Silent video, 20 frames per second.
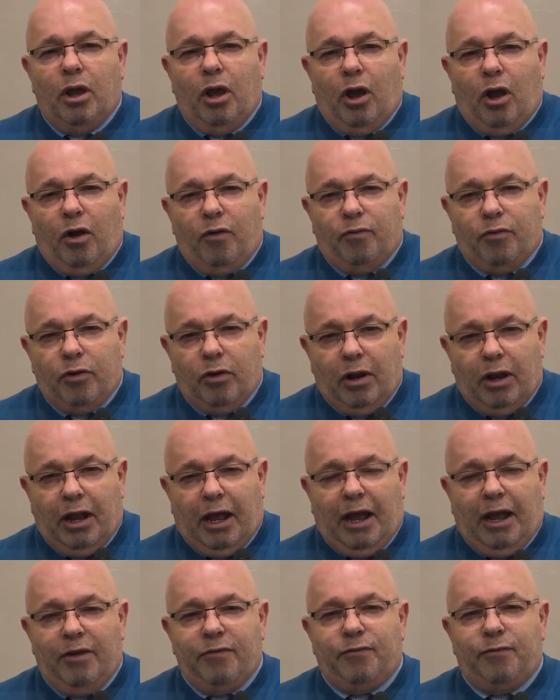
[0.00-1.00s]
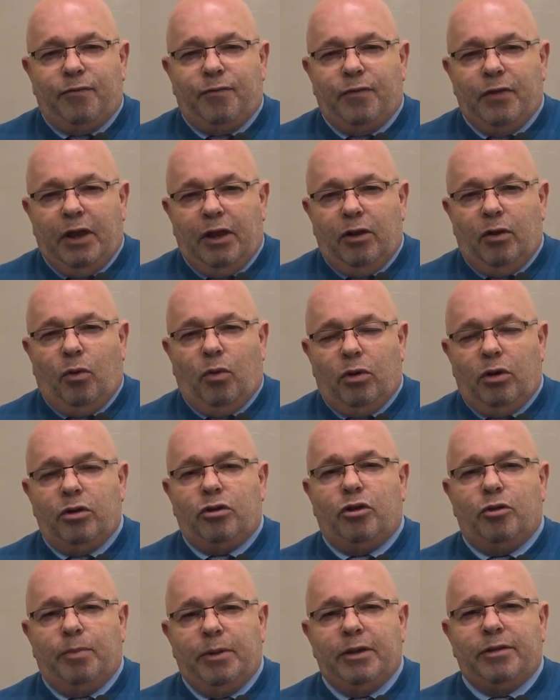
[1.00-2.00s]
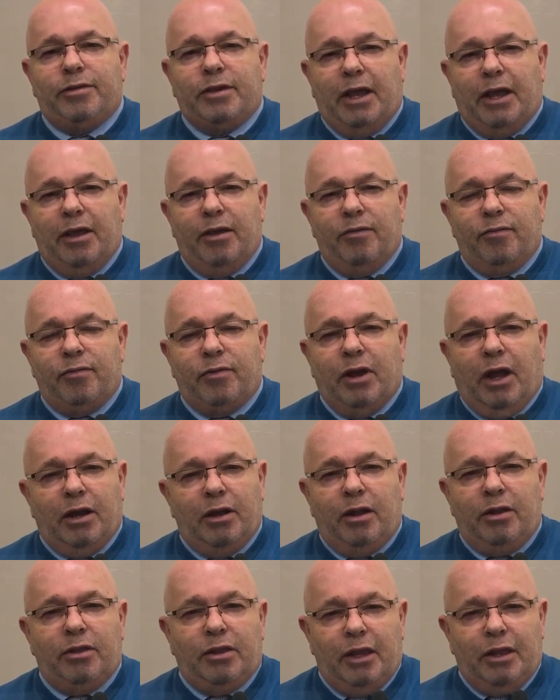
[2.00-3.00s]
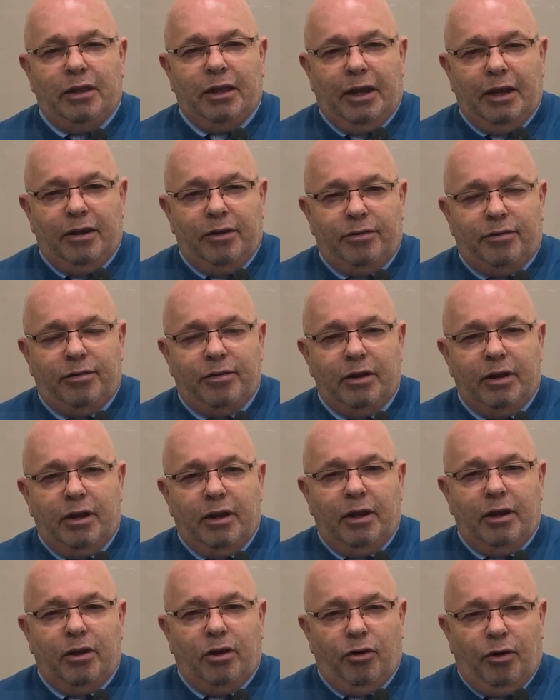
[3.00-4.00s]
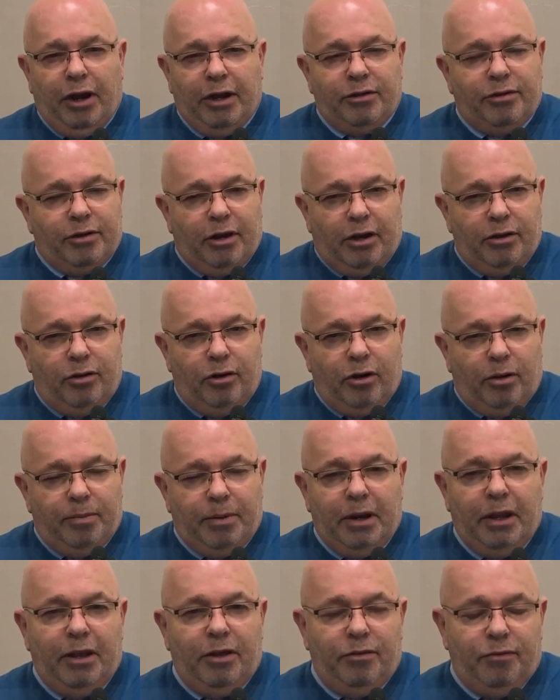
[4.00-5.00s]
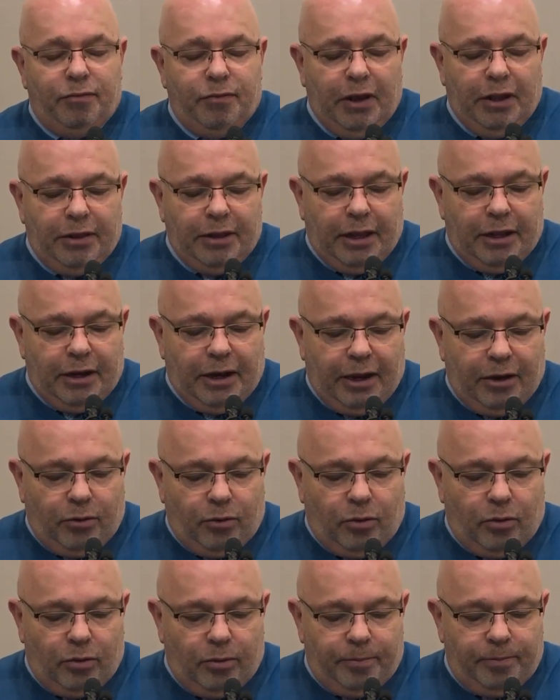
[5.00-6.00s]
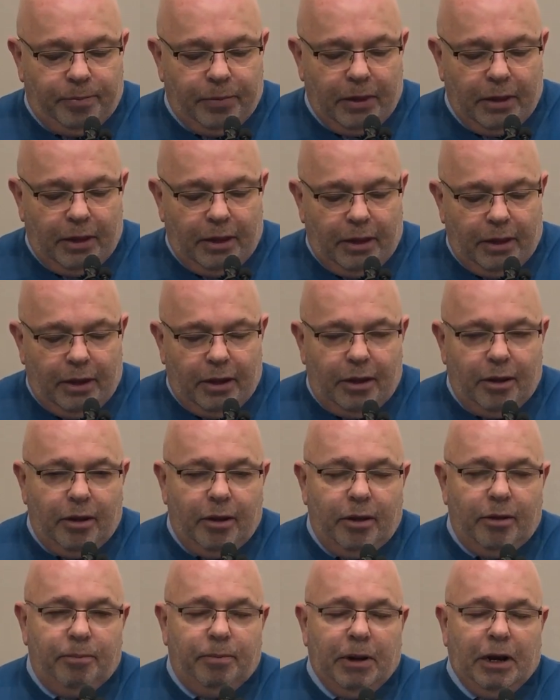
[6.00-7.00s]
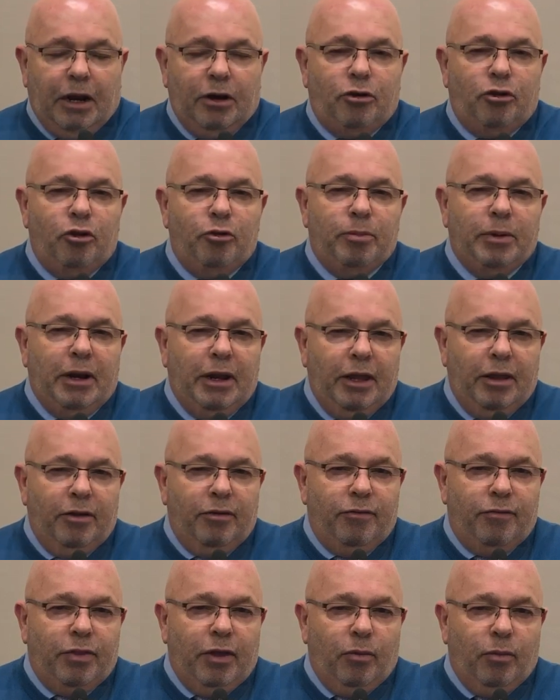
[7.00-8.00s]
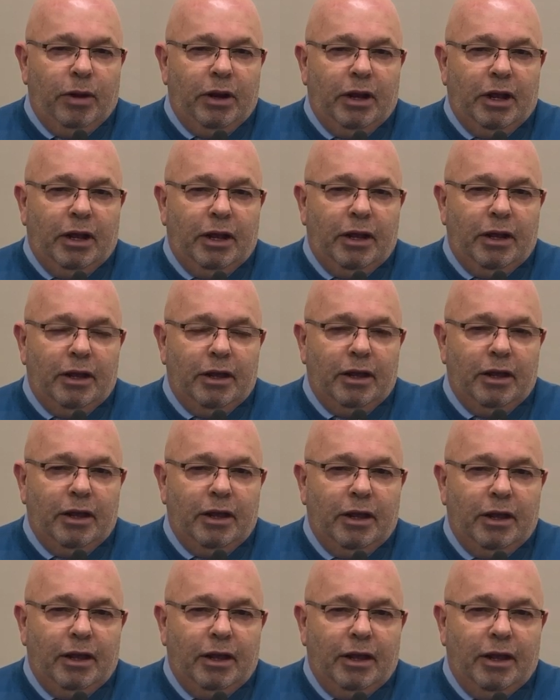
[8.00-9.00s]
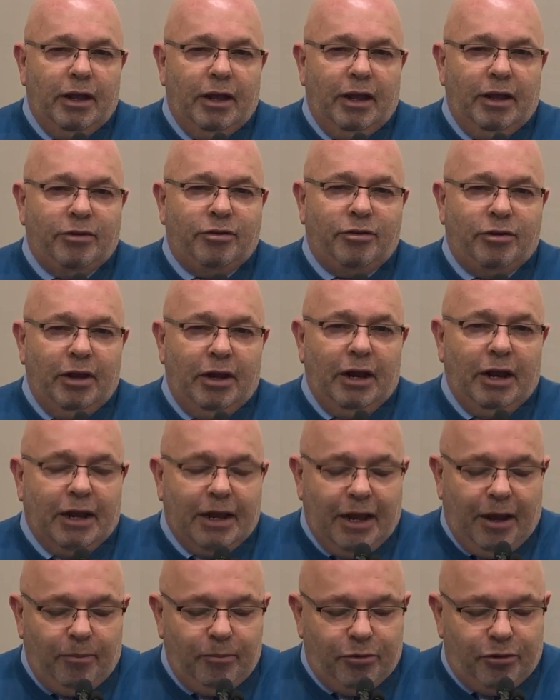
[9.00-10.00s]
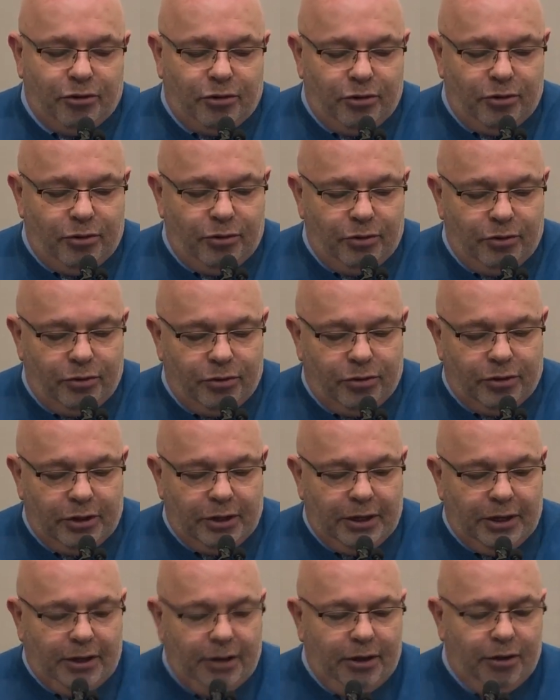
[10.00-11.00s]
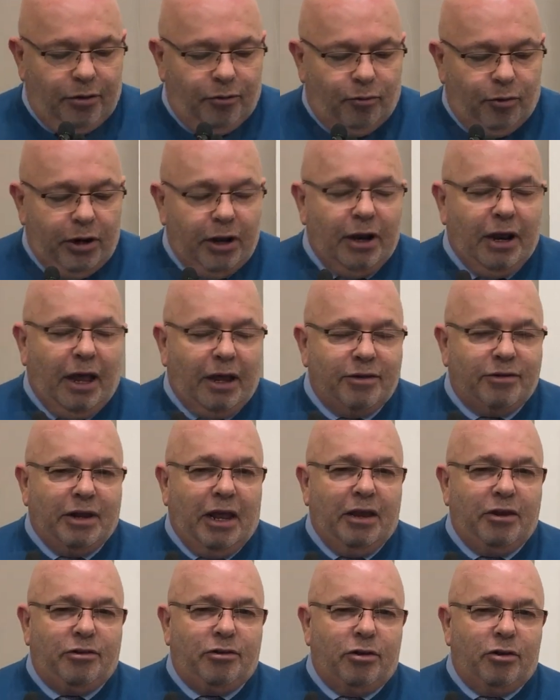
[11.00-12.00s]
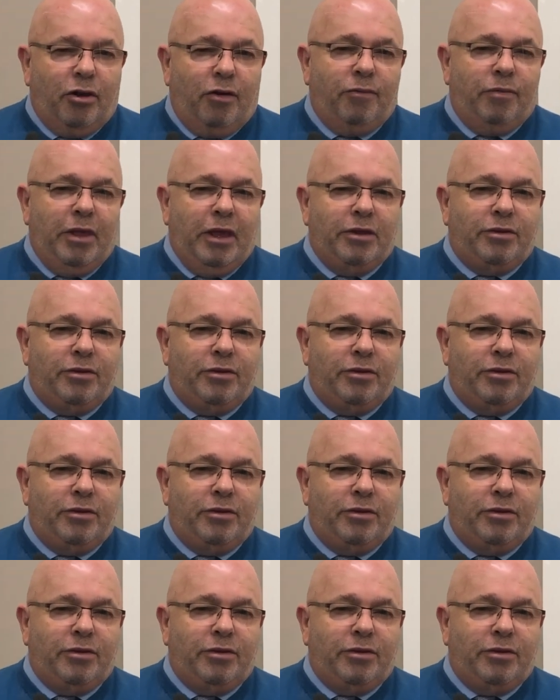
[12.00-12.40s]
of your life in order to be saved. I don't think that is correct. So I do not believe in that at all. But I do believe that when a, a sinner comes to the realization of their